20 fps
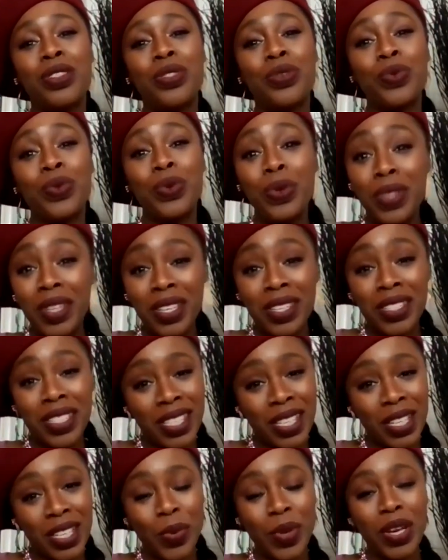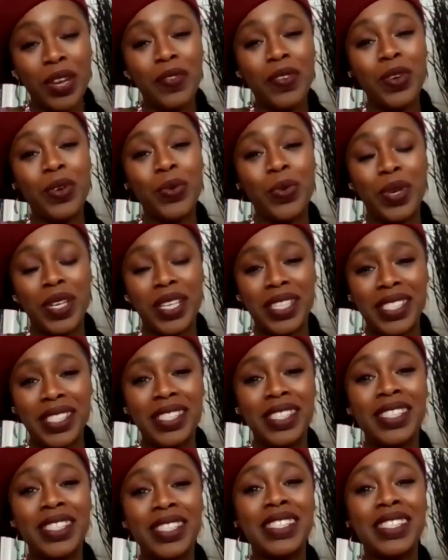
through the Silhouette of a Queen